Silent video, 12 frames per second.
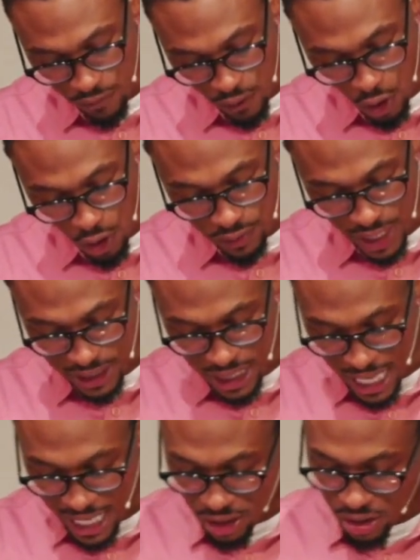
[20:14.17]
You have heard
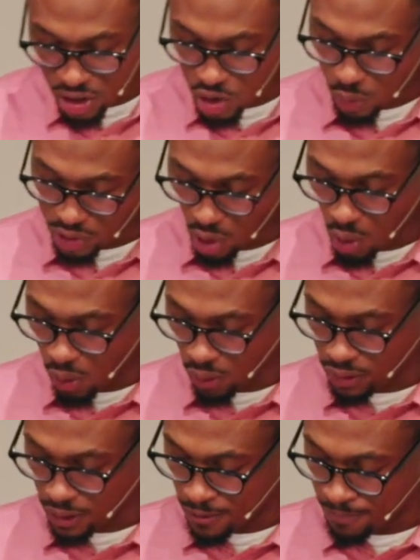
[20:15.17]
that the ancients were
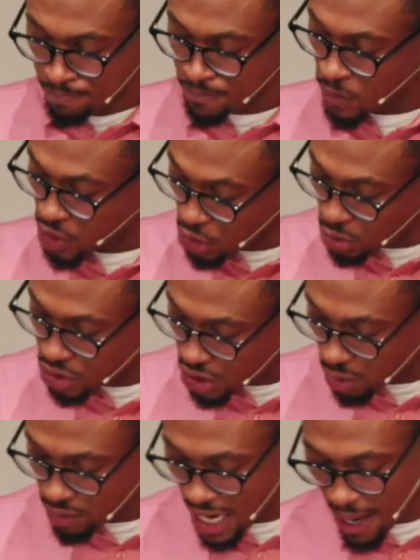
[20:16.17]
told,
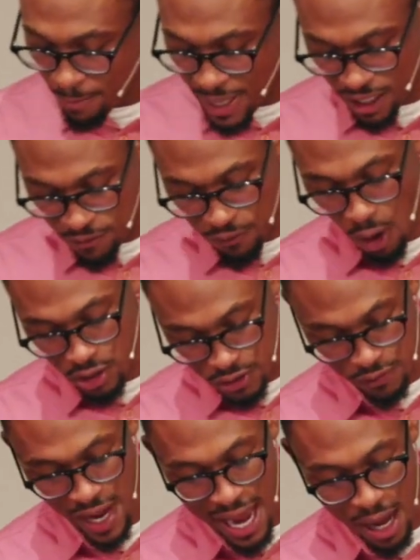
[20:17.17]
you shall not make
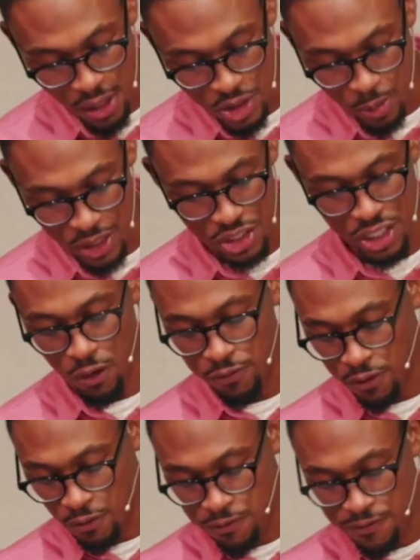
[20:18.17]
false vows, but
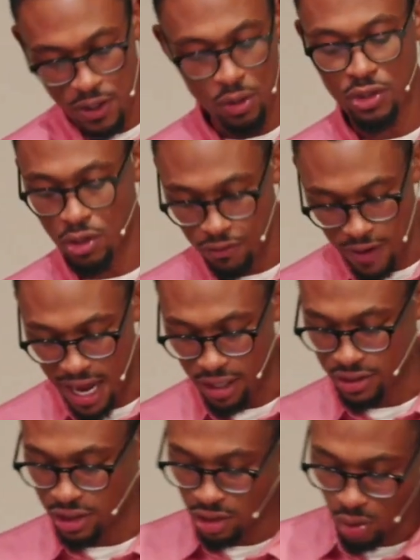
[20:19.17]
shall fulfill your
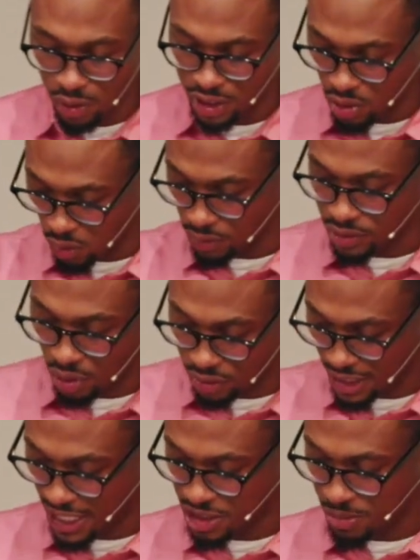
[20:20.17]
vows to the Lord. He
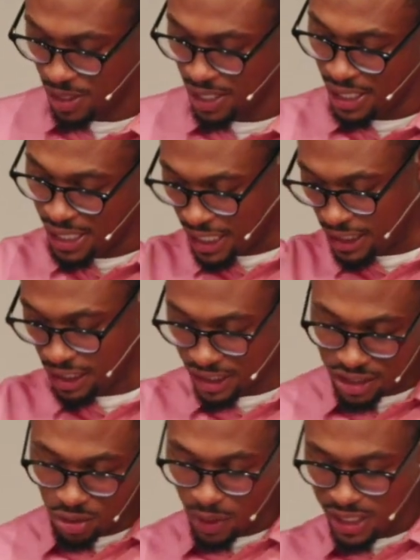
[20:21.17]
quotes the Old Testament.
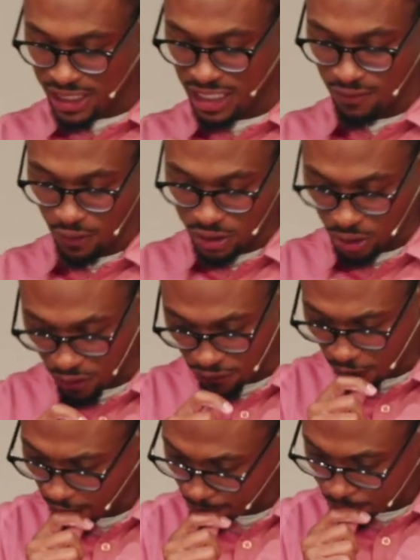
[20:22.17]
And then listen to what he says in verse
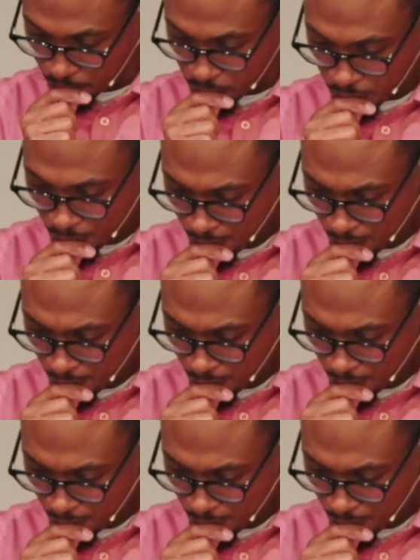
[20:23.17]
34.